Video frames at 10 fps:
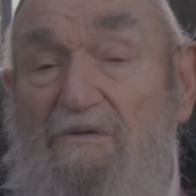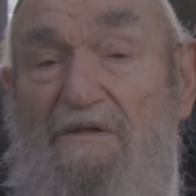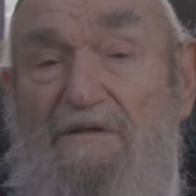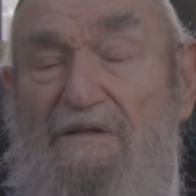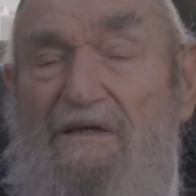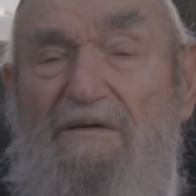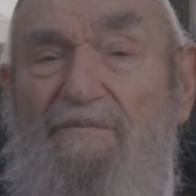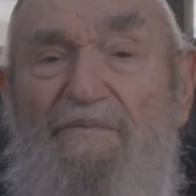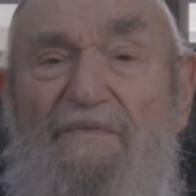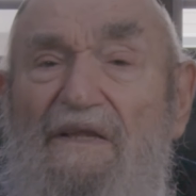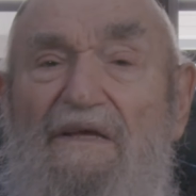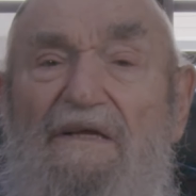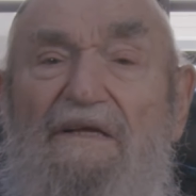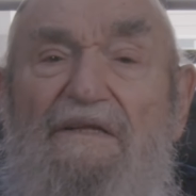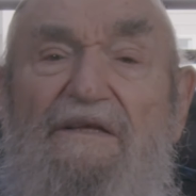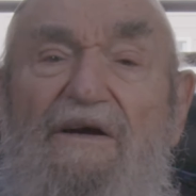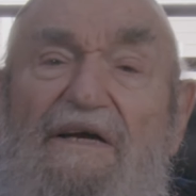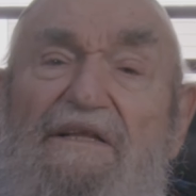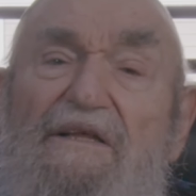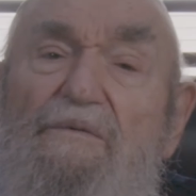do it? No. The
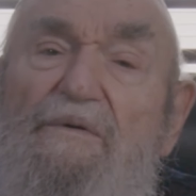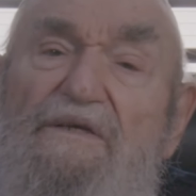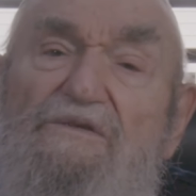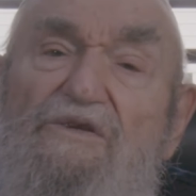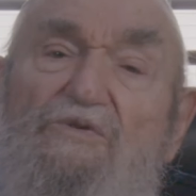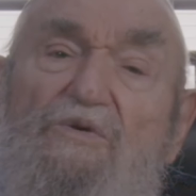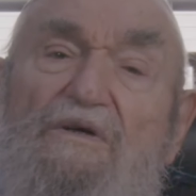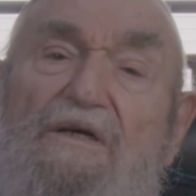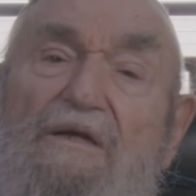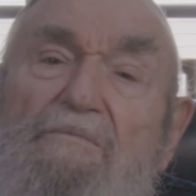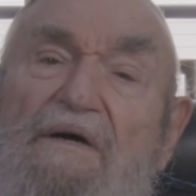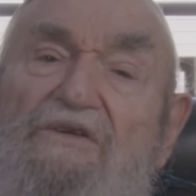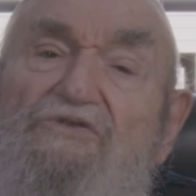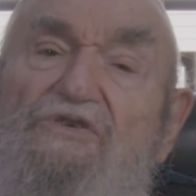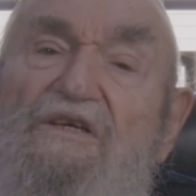idea is you're talking about